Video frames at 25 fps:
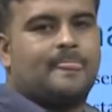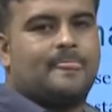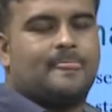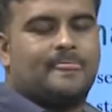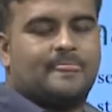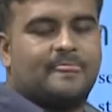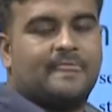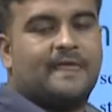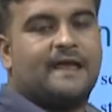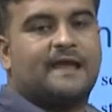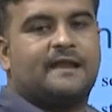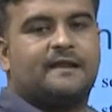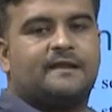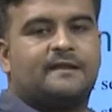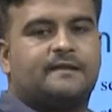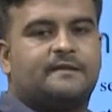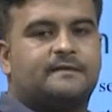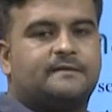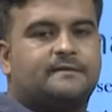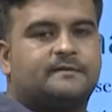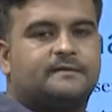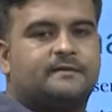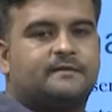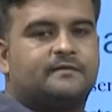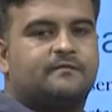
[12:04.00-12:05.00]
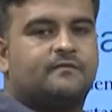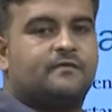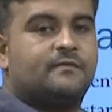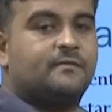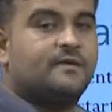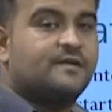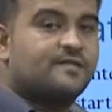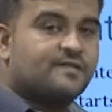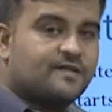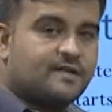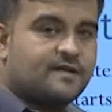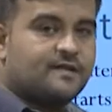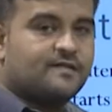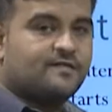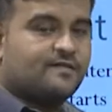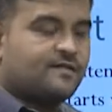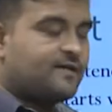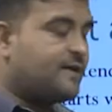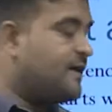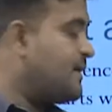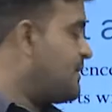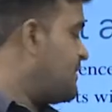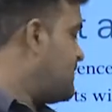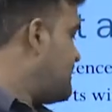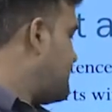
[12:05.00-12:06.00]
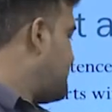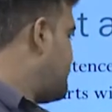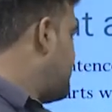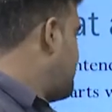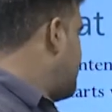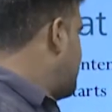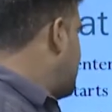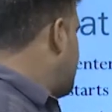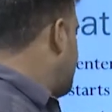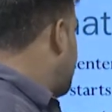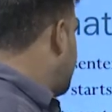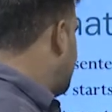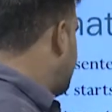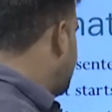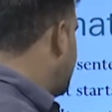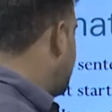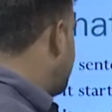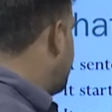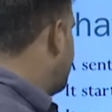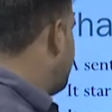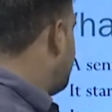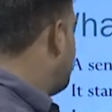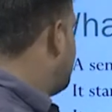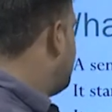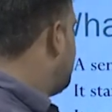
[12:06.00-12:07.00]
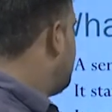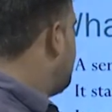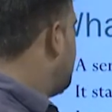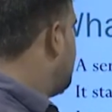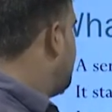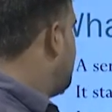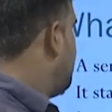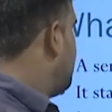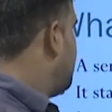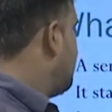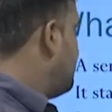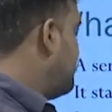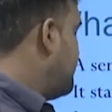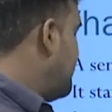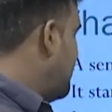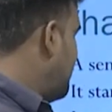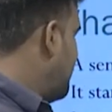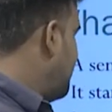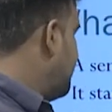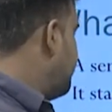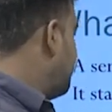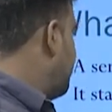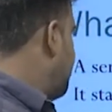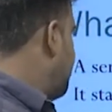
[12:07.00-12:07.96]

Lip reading: then we must understand then that